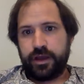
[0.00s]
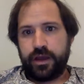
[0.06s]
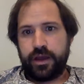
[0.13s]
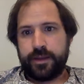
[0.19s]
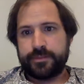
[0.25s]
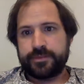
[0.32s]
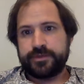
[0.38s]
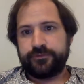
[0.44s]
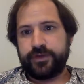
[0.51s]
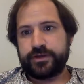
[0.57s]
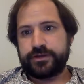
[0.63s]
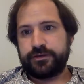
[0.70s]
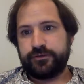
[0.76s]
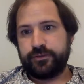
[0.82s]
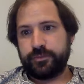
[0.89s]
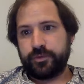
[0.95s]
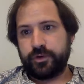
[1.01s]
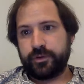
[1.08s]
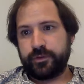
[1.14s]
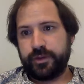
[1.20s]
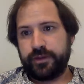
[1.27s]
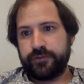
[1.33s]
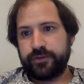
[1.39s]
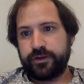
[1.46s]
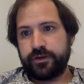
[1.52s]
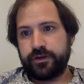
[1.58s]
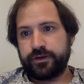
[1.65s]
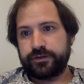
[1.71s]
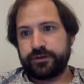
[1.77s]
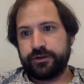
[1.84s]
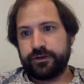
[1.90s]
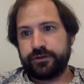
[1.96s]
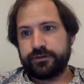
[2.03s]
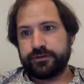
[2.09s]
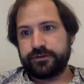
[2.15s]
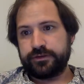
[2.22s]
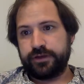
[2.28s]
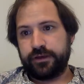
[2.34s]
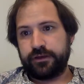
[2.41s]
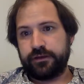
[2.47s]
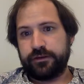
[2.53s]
observation of the burrowing behavior of the oscillated skink.